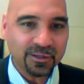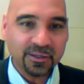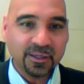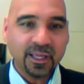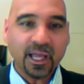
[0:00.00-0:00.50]

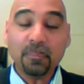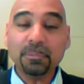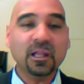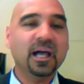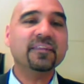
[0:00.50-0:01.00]
in your
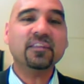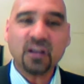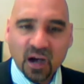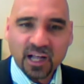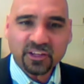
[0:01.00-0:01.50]
dream
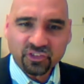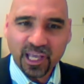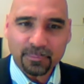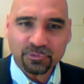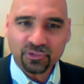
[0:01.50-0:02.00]
job,
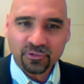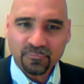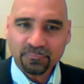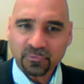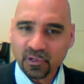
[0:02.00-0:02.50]

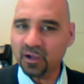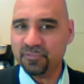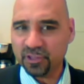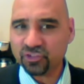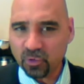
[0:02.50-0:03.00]

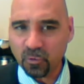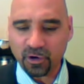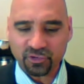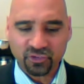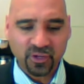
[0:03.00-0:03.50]
applying the
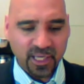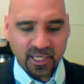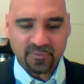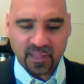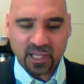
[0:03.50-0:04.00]

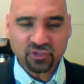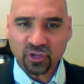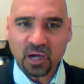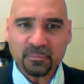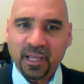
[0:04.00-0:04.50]
concepts
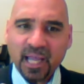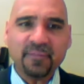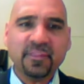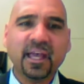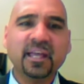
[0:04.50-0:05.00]
of this
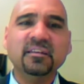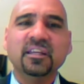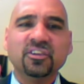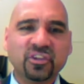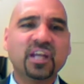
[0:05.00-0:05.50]
course
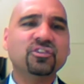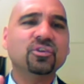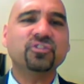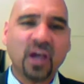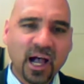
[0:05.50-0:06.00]
in
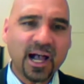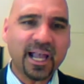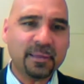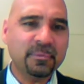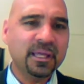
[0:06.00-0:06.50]
that job.
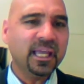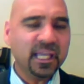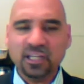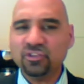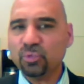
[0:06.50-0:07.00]
And
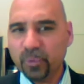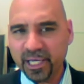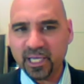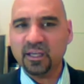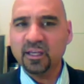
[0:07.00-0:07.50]
then
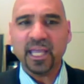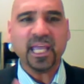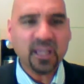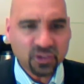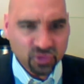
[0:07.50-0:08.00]
schedule
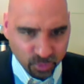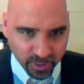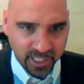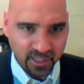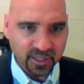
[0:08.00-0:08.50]
time
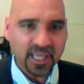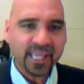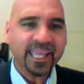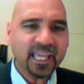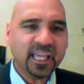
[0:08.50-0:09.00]
each
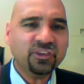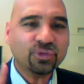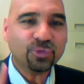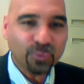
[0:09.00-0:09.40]
week